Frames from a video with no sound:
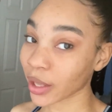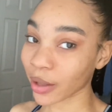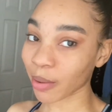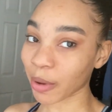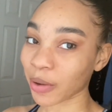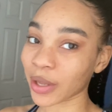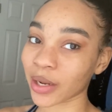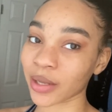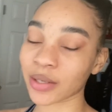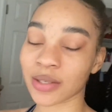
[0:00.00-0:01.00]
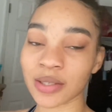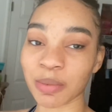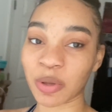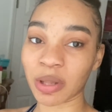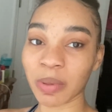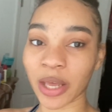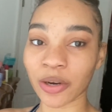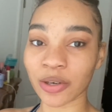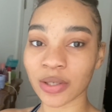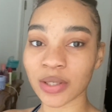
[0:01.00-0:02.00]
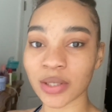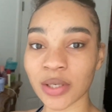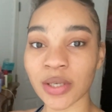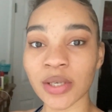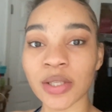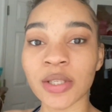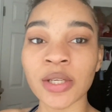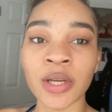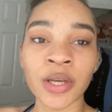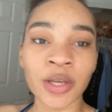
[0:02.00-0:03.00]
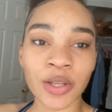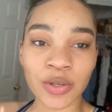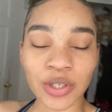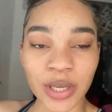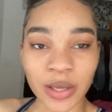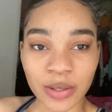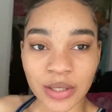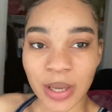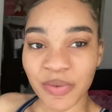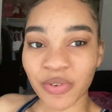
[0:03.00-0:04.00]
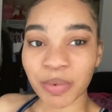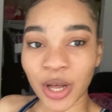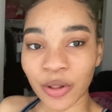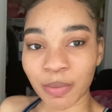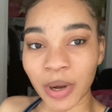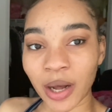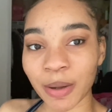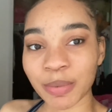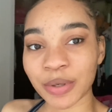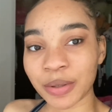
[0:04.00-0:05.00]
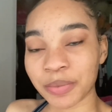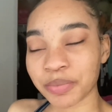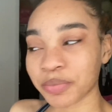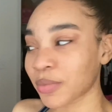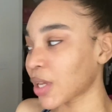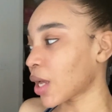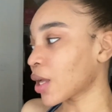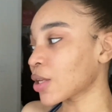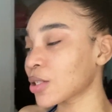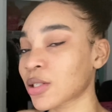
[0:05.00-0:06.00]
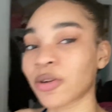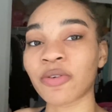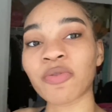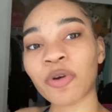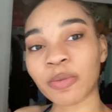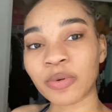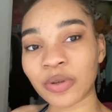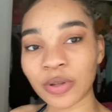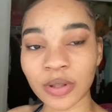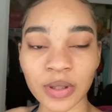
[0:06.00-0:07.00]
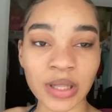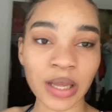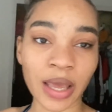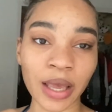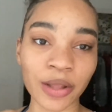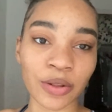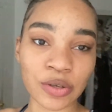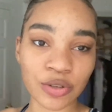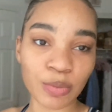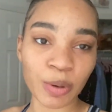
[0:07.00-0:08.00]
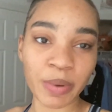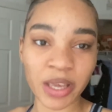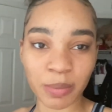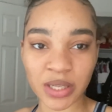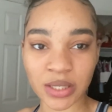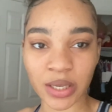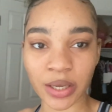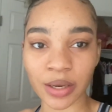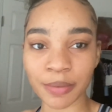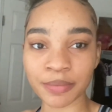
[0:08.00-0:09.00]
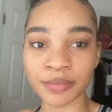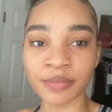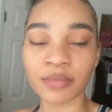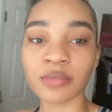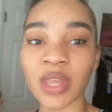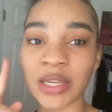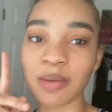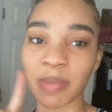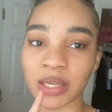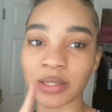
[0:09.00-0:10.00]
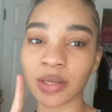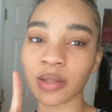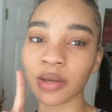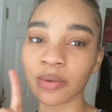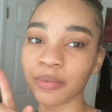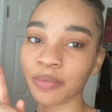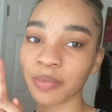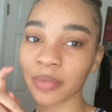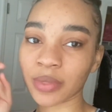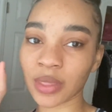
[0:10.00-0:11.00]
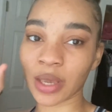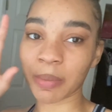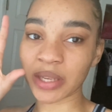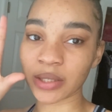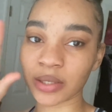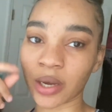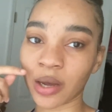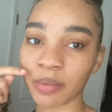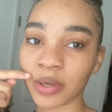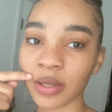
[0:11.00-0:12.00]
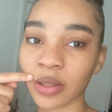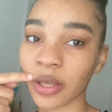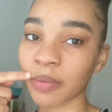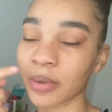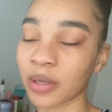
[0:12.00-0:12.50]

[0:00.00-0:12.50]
about getting some new lip liners, you should get some from ColourPop because they're affordable and they're super pigmented. I didn't mix it though. I mixed the top lip,